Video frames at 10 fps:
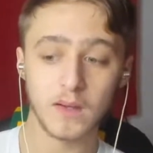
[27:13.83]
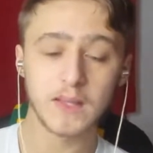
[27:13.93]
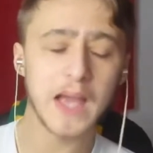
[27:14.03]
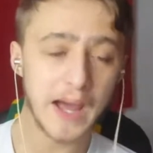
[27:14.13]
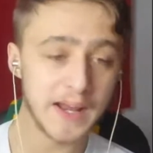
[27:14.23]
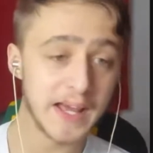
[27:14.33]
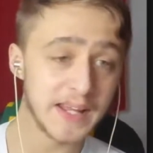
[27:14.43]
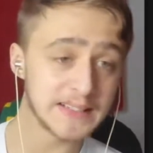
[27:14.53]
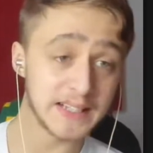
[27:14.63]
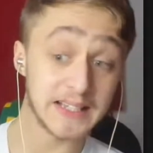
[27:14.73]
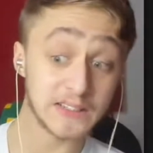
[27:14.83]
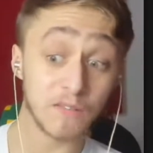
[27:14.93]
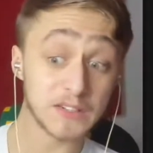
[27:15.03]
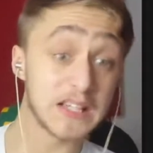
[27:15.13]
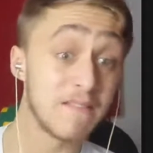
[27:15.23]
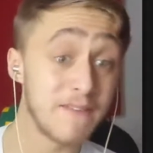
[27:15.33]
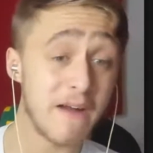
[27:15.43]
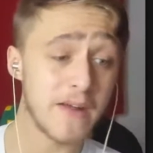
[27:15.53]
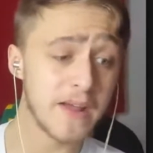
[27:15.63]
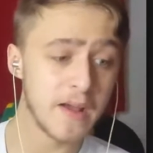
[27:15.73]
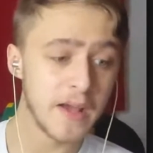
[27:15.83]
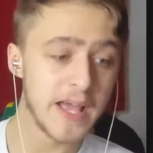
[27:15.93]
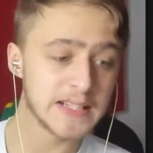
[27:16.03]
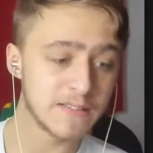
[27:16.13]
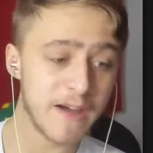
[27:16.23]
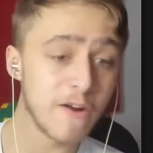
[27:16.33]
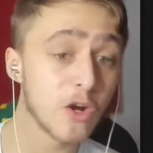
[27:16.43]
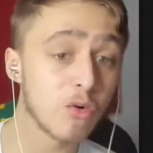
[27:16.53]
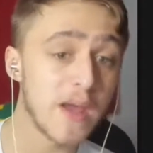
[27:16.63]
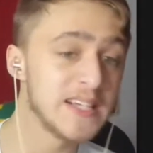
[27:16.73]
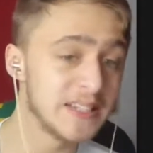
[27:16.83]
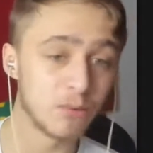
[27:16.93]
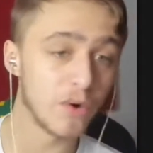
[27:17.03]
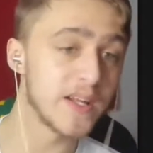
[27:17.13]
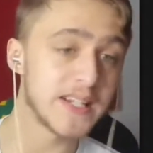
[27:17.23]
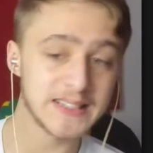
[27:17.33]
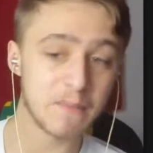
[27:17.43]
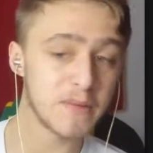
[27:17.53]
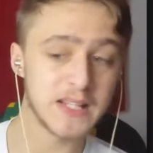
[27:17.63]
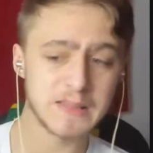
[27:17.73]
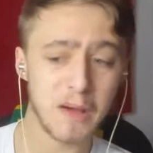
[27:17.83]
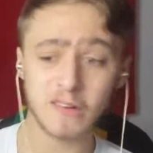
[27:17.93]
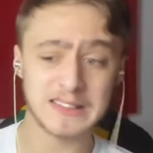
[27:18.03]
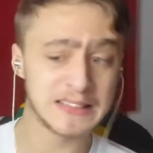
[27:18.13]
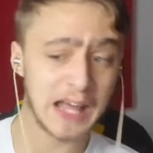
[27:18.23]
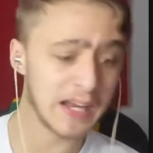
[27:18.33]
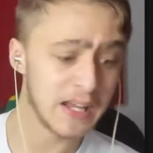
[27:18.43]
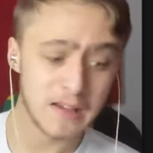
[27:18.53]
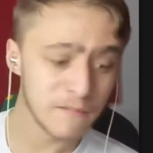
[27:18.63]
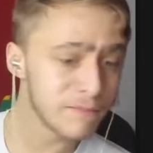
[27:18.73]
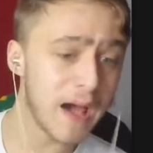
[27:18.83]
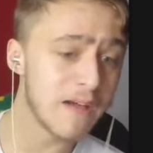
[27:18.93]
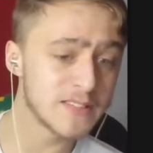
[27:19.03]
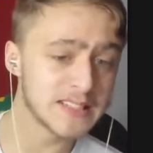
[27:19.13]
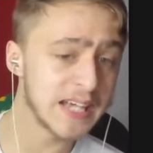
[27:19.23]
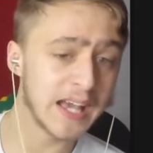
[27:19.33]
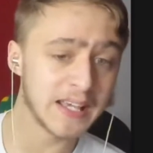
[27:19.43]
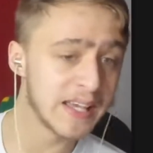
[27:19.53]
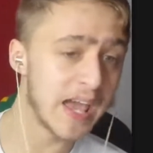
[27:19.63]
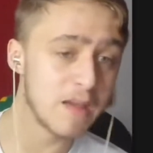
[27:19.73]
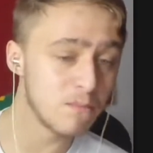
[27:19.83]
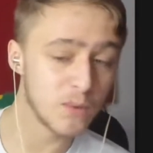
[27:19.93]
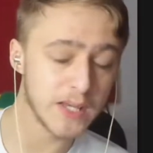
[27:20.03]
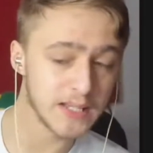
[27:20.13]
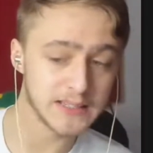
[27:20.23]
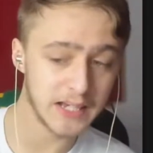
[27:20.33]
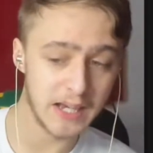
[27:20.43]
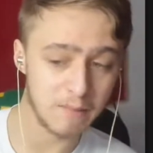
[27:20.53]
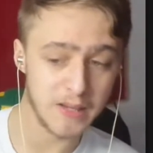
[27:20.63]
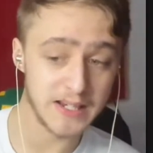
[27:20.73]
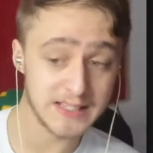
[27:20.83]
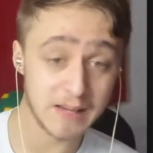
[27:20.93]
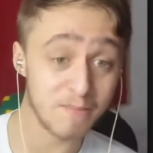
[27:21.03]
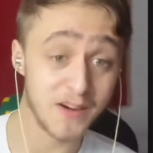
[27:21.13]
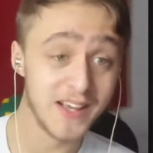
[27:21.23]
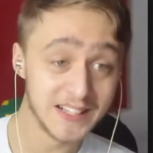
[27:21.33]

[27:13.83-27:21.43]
Yeah, and it's obviously a very crazy run in December. There's about like 5 to 10 game weeks in December.